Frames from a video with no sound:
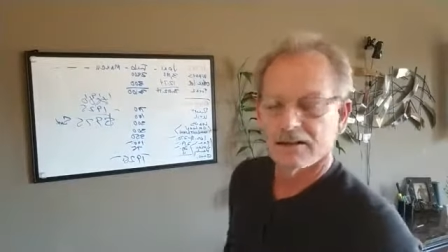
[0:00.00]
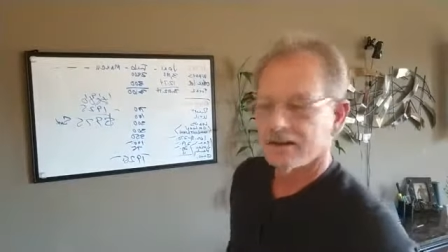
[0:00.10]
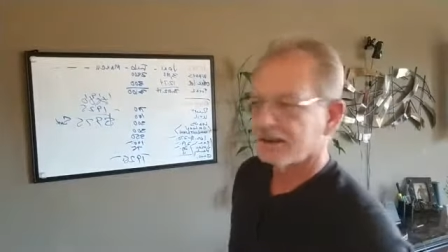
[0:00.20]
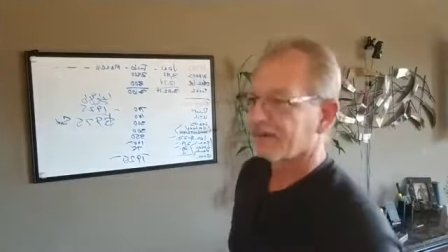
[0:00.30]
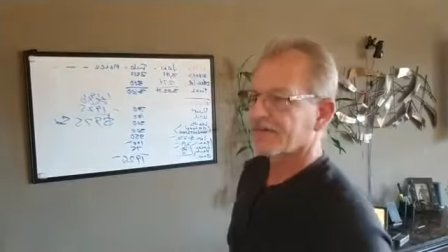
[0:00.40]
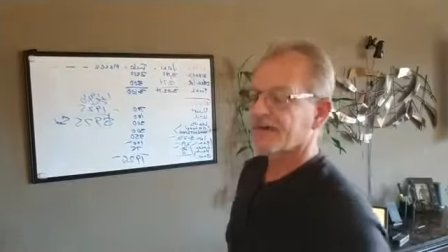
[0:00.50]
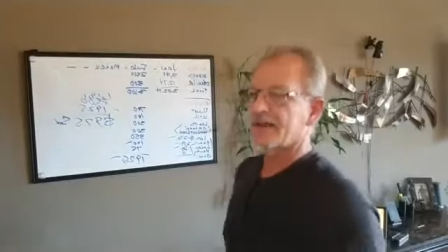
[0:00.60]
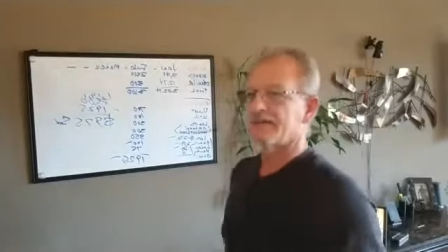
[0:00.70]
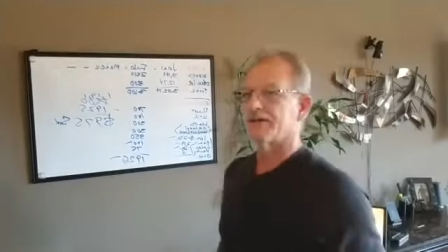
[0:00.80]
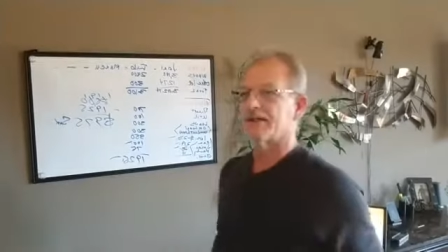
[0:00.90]
You never
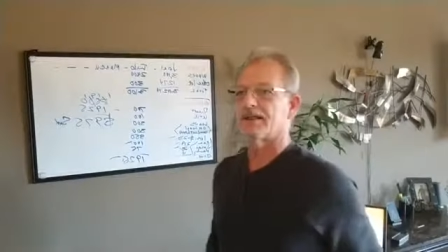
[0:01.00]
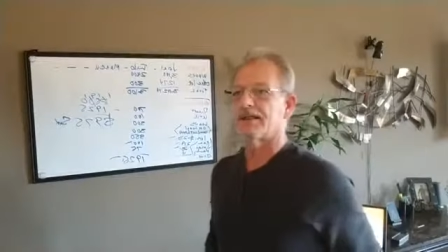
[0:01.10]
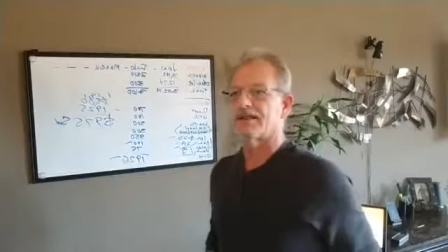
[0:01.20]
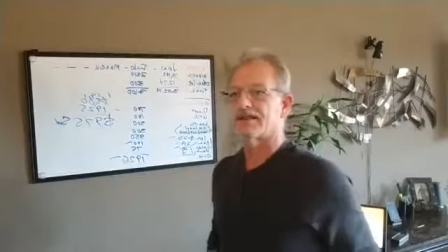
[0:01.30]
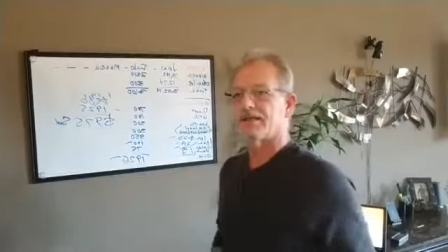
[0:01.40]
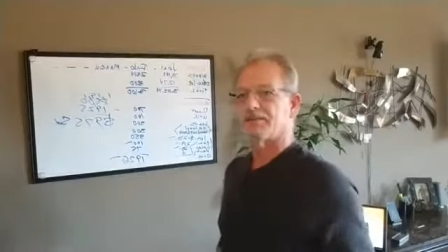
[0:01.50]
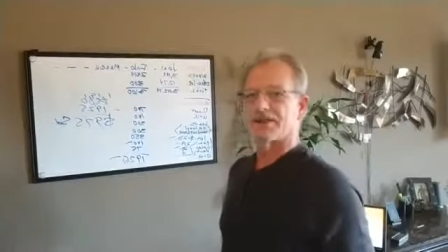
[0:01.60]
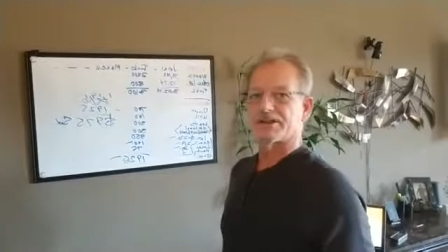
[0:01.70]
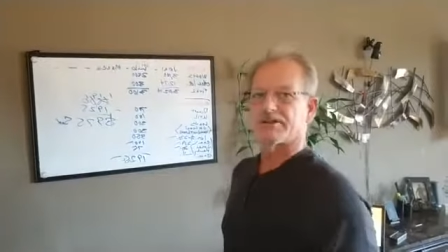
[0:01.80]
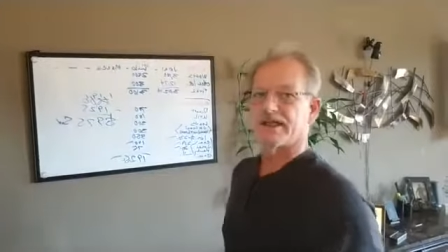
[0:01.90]
really realize how
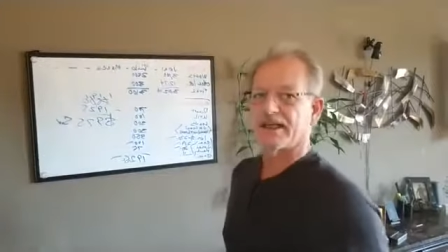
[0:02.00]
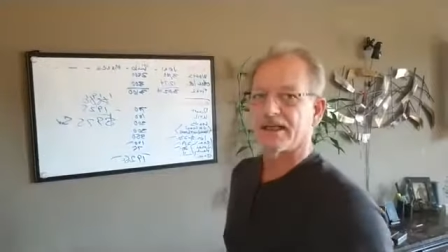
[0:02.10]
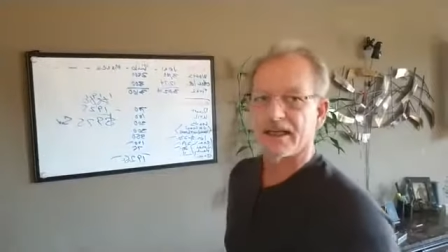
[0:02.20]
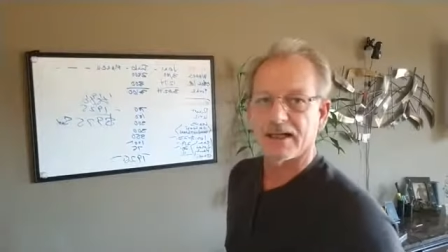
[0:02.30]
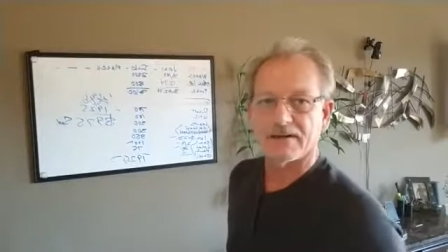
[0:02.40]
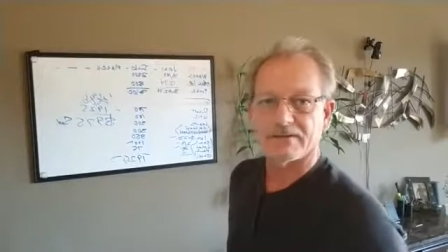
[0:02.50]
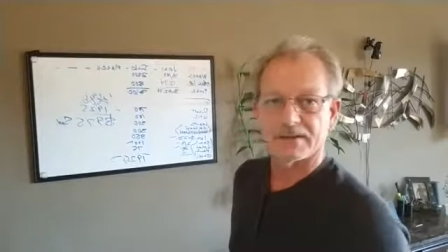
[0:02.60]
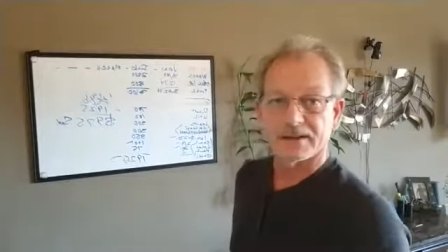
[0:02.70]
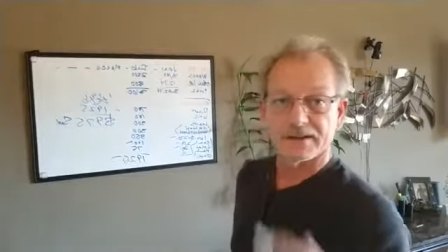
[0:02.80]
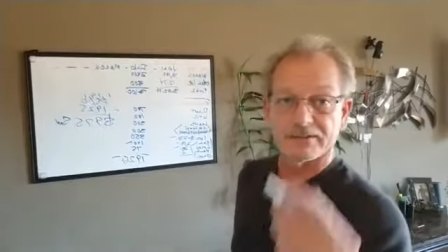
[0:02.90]
much you're eating out
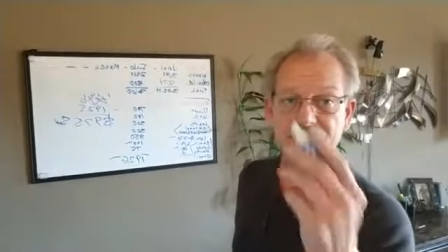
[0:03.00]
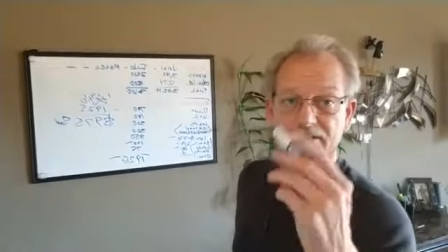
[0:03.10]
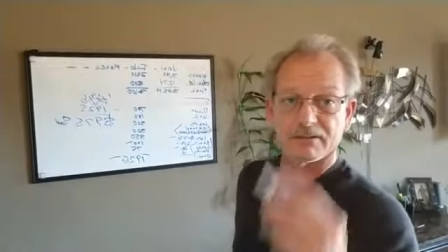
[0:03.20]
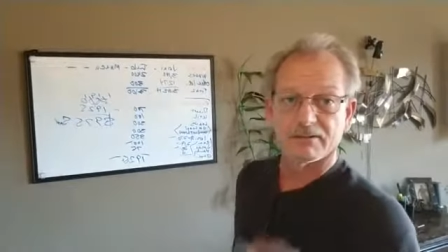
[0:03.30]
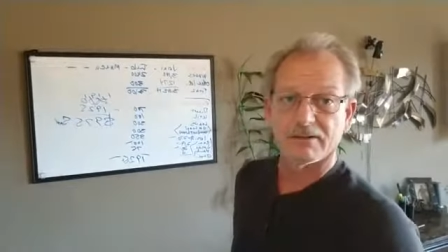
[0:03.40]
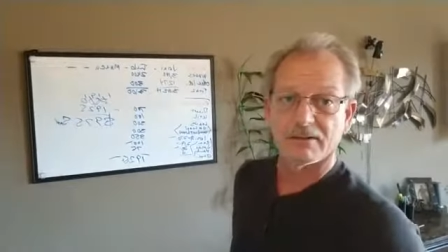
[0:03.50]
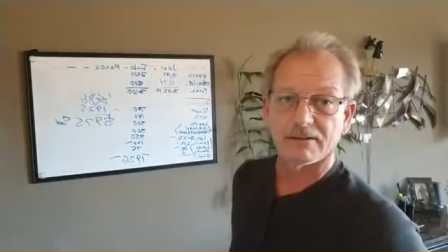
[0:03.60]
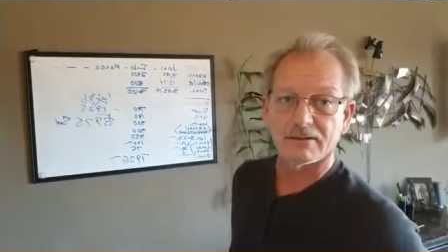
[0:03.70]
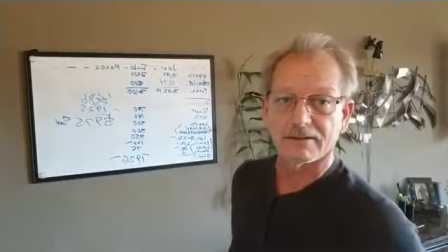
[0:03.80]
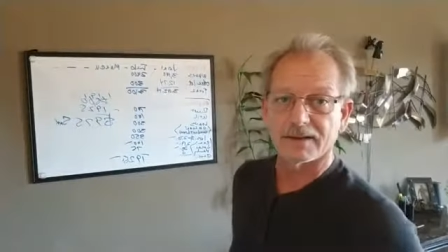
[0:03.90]
until you total
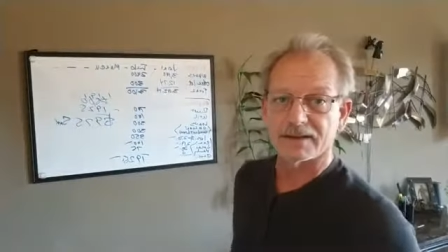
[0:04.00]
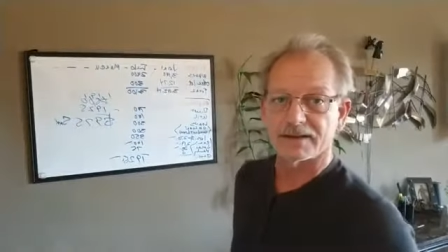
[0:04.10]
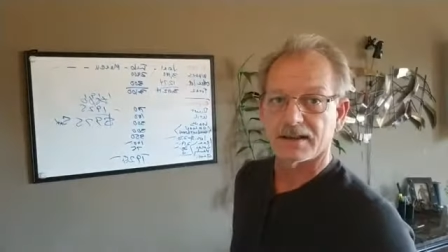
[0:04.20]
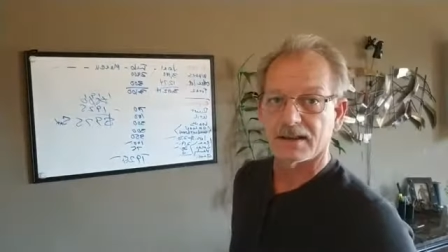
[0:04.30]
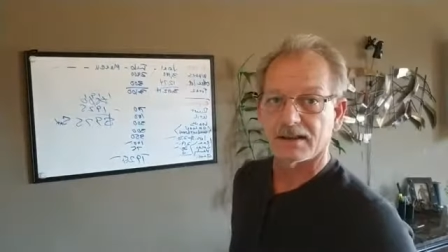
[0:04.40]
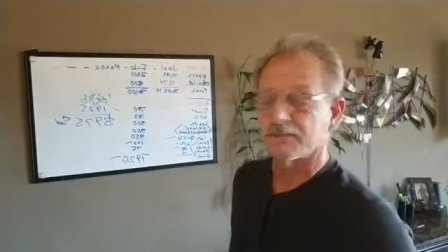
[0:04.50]
all of these up.